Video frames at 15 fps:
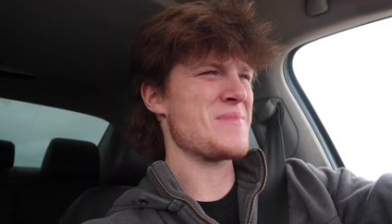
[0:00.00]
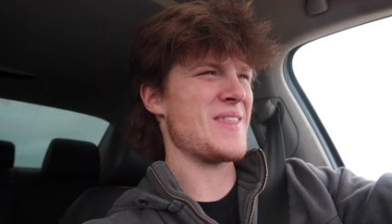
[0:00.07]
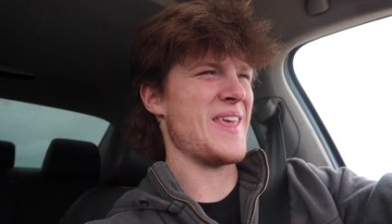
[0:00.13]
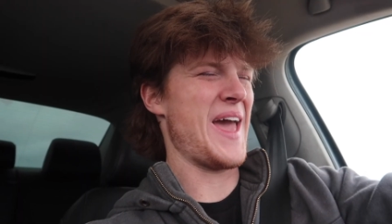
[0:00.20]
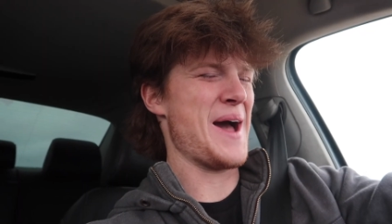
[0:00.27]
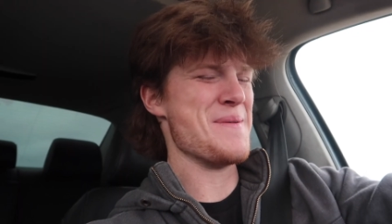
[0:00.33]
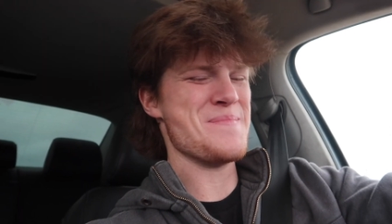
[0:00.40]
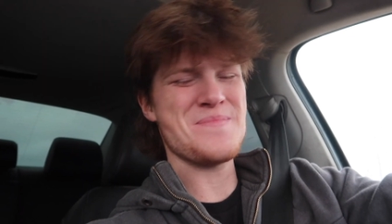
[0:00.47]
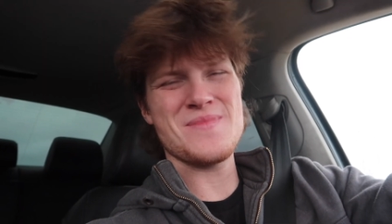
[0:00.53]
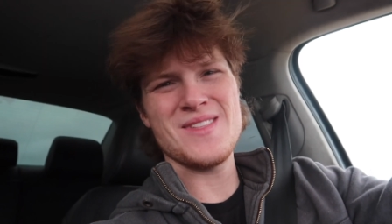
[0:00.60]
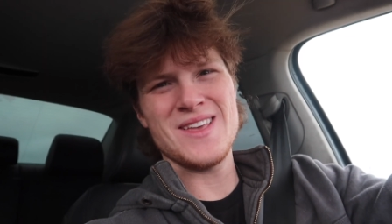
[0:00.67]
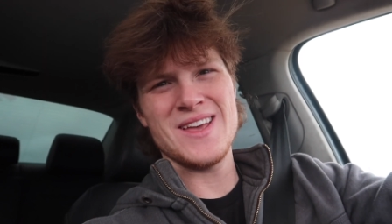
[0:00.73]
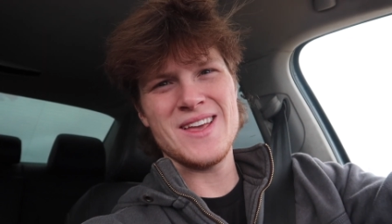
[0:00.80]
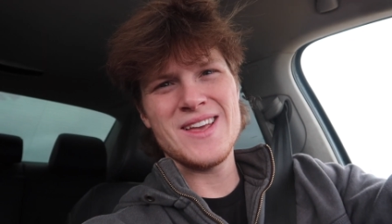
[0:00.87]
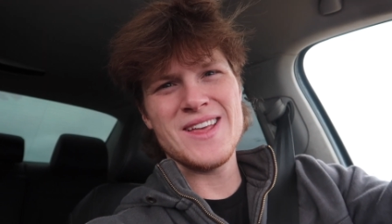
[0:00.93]
Yeah.
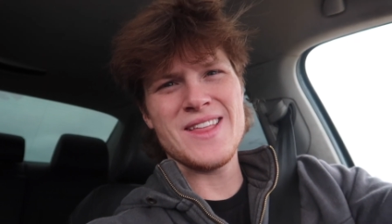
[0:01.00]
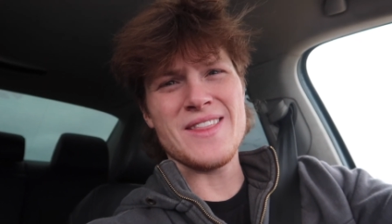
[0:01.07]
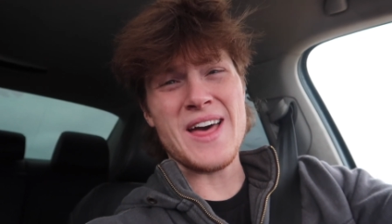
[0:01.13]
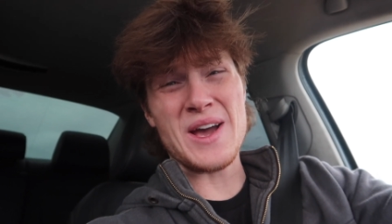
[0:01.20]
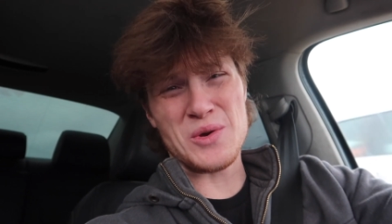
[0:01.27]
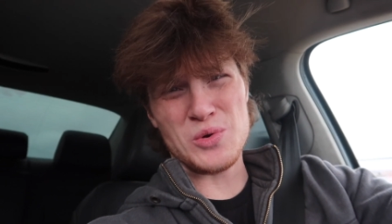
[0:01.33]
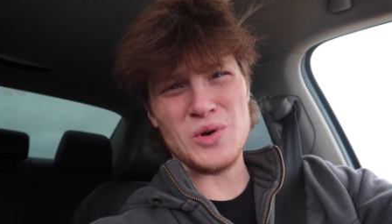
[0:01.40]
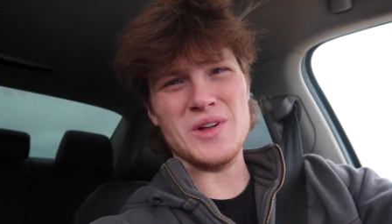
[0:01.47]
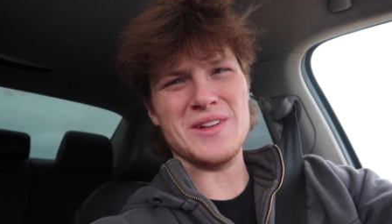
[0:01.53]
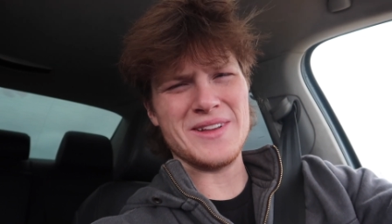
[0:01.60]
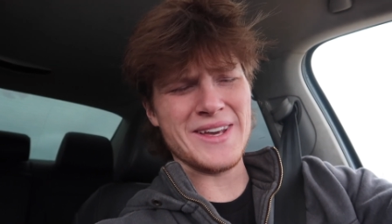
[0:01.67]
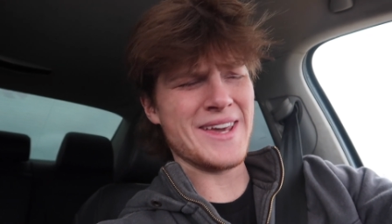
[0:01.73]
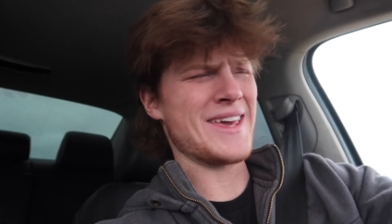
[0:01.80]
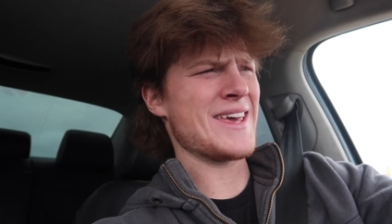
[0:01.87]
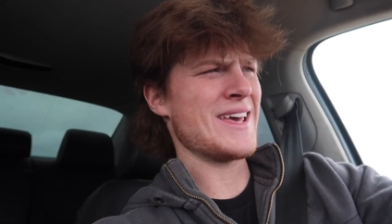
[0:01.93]
That coolant
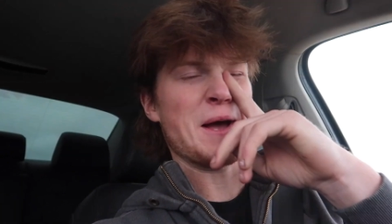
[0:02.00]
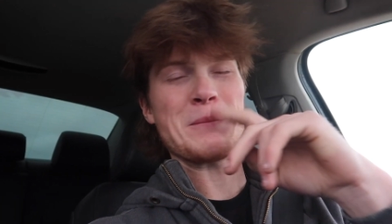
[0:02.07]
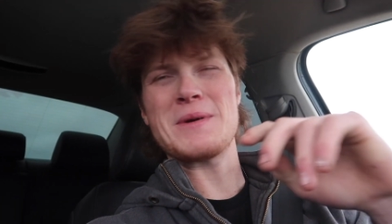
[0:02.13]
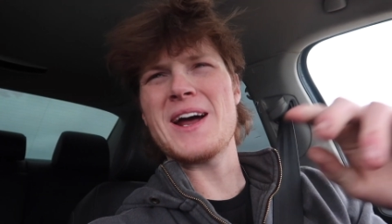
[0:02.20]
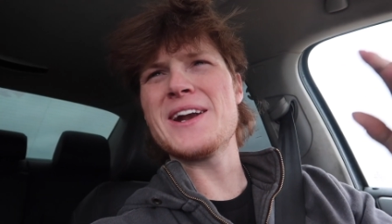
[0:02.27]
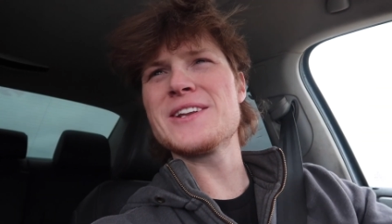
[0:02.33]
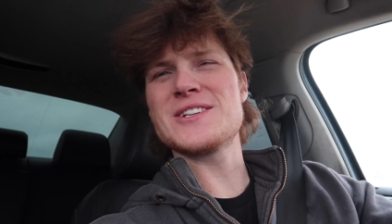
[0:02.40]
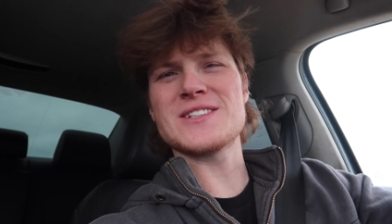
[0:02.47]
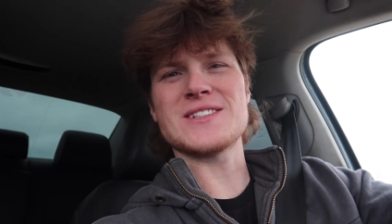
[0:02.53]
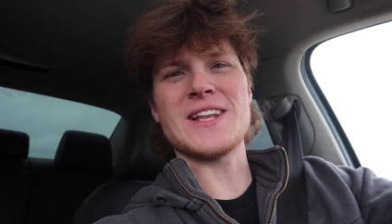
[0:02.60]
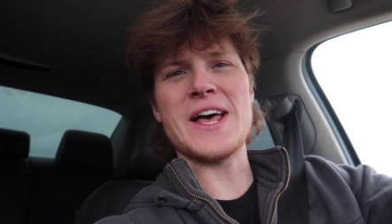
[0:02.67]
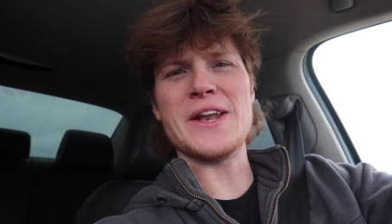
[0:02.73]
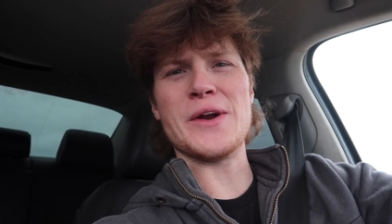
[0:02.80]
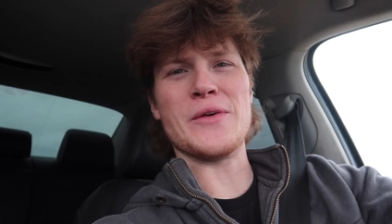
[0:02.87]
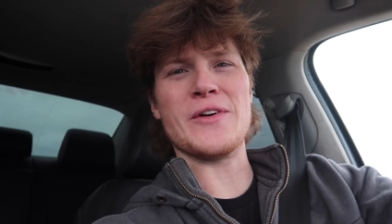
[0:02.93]
leak, I'm kind of just
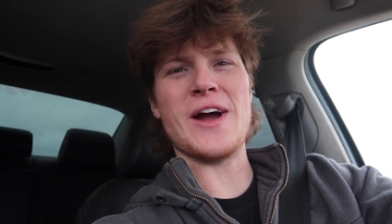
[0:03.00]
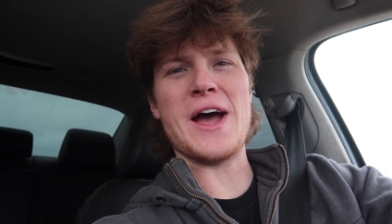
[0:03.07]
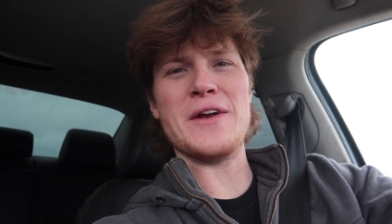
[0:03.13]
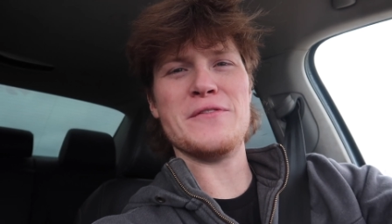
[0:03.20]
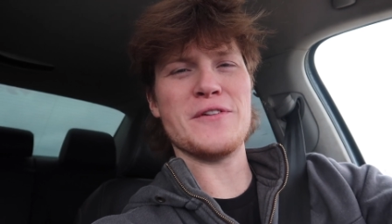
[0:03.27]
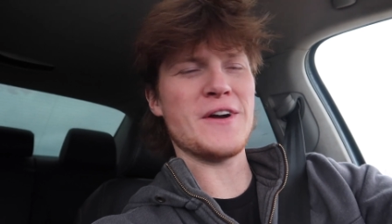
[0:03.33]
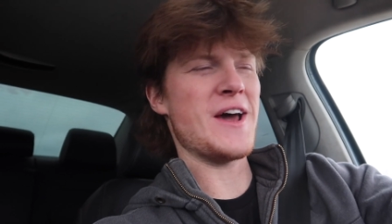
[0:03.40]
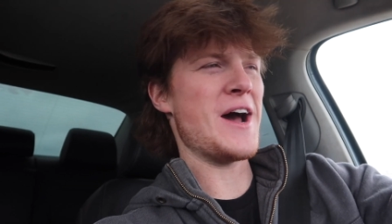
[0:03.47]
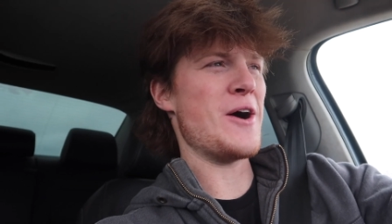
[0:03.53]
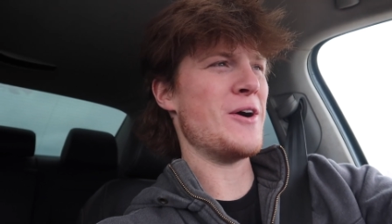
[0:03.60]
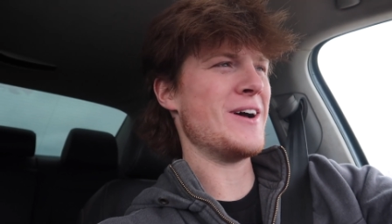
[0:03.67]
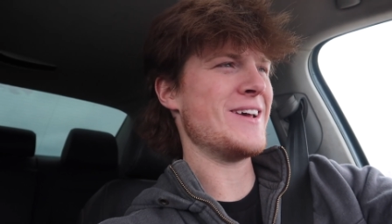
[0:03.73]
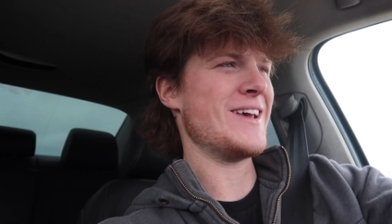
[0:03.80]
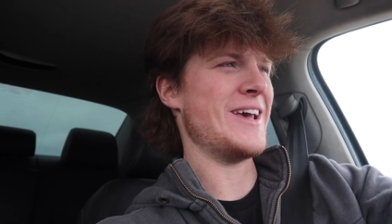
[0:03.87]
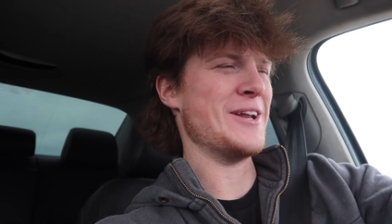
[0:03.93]
letting it ride for now.
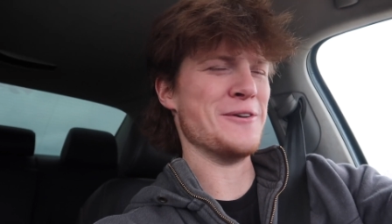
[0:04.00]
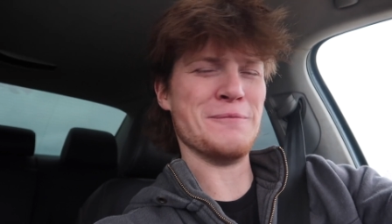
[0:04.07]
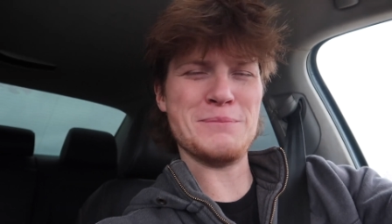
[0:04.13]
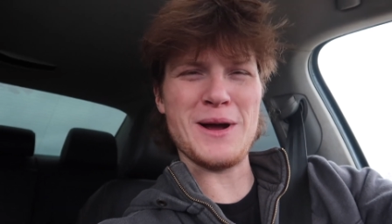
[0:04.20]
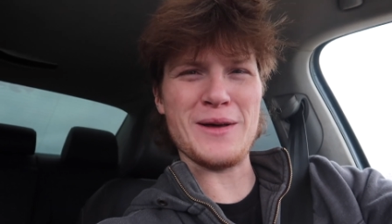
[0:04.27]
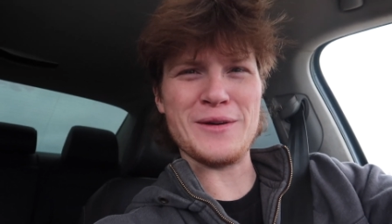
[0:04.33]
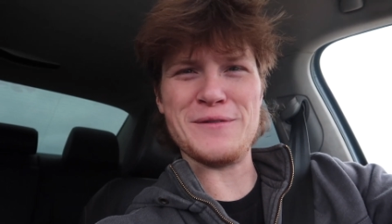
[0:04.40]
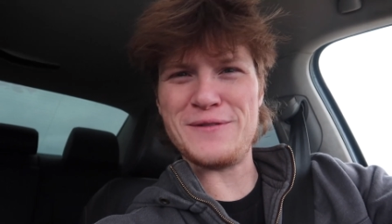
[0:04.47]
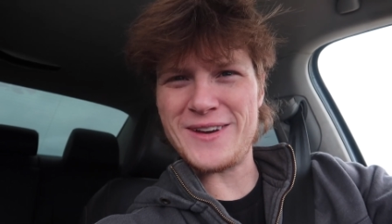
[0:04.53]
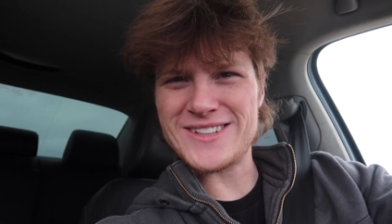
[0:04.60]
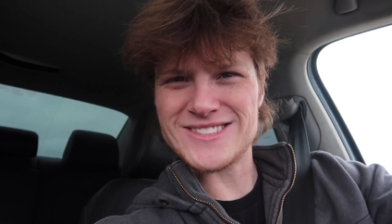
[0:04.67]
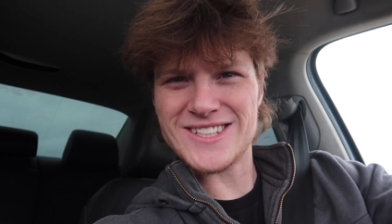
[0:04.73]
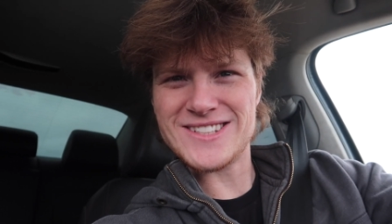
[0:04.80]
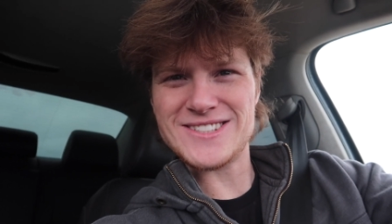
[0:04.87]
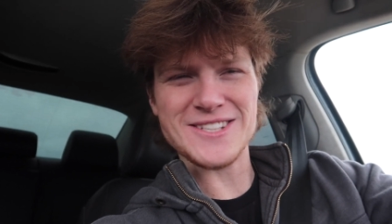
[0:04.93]
It'll probably
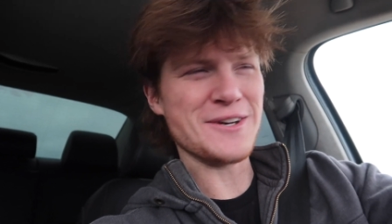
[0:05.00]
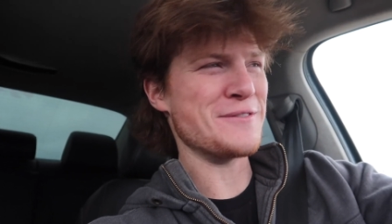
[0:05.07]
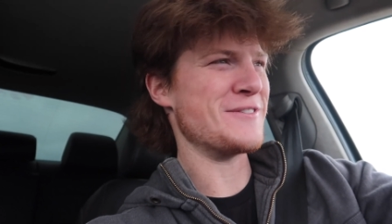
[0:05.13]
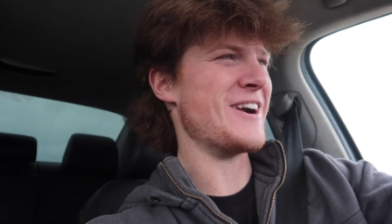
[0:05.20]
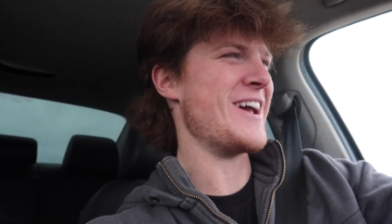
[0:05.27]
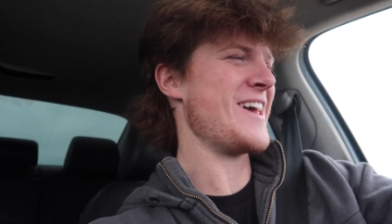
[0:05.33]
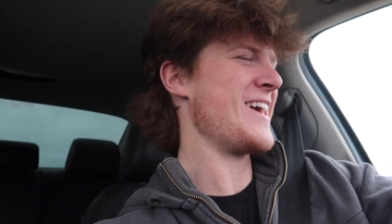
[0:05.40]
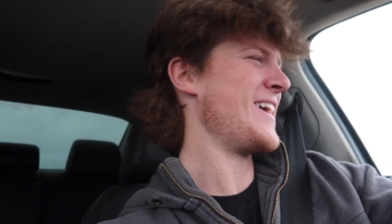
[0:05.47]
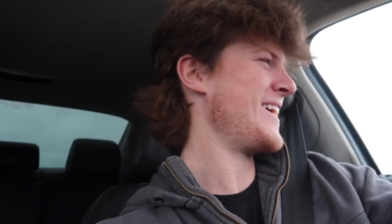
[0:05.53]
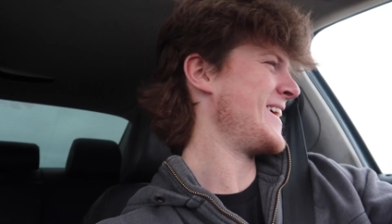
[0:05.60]
fix itself, right?